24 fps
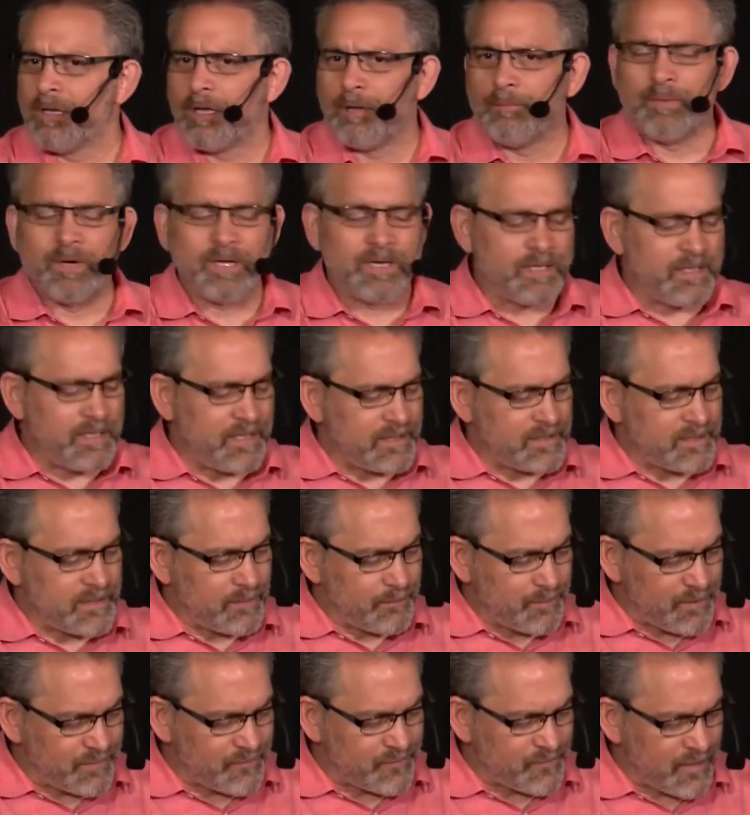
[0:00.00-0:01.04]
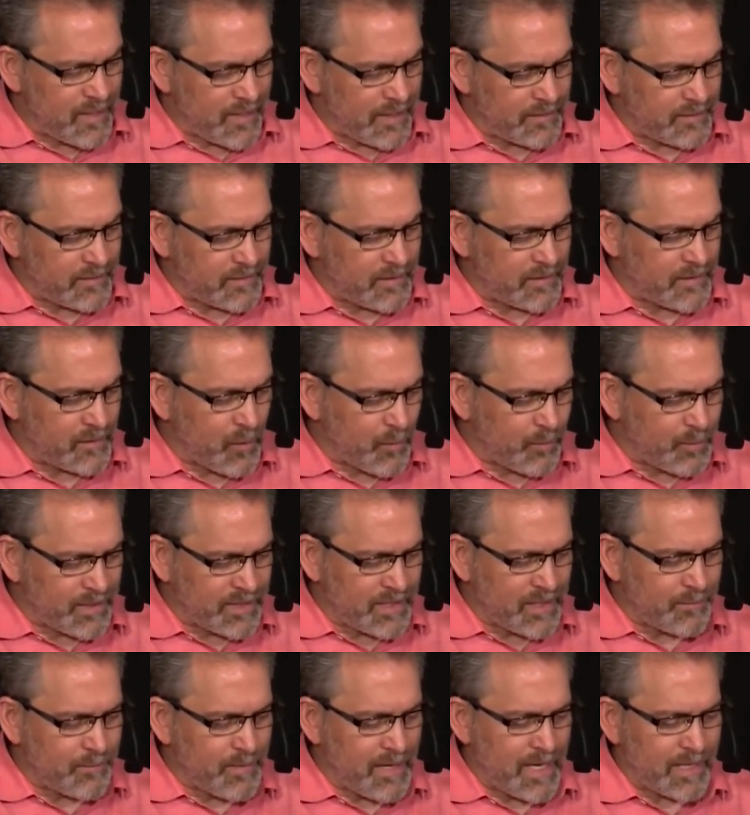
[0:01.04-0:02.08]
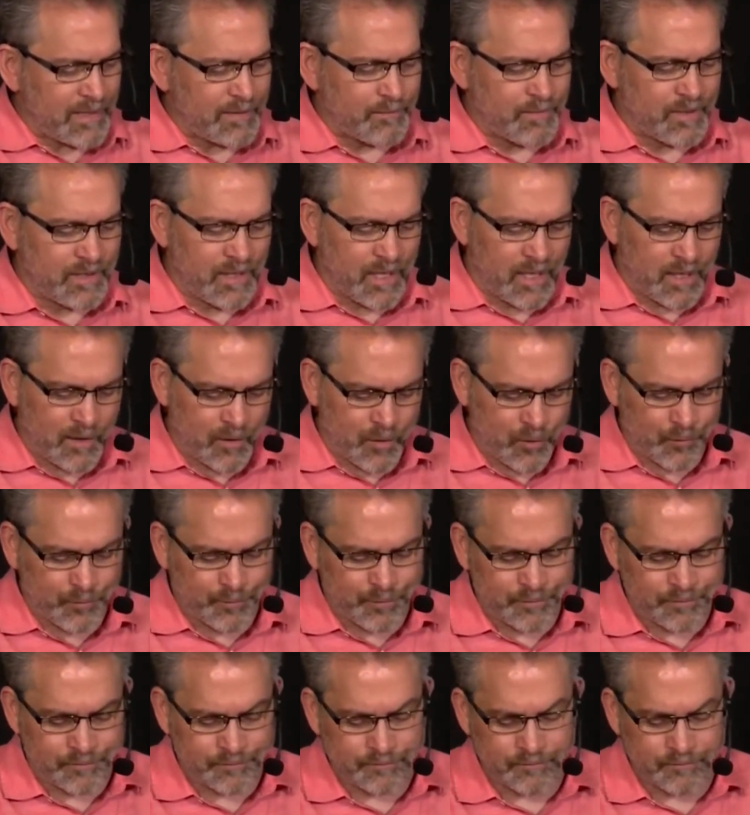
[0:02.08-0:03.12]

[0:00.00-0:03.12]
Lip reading: but it needs to be said. And nobody get mad at me, I hope.